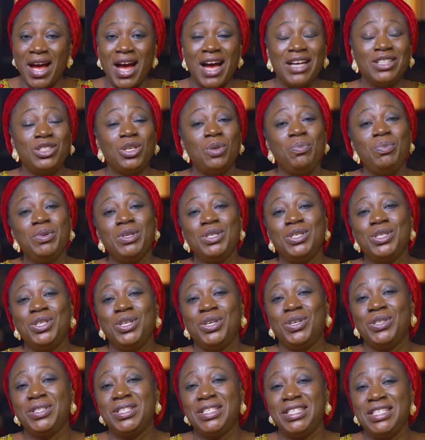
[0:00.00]
Our topic
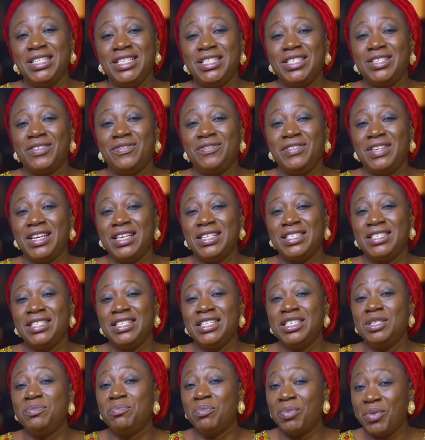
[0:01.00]
today on the Seeds of
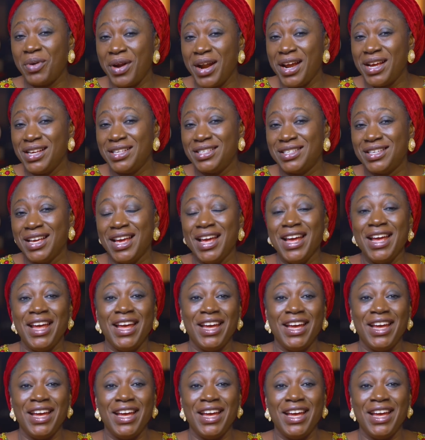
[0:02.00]
Destiny is Praise,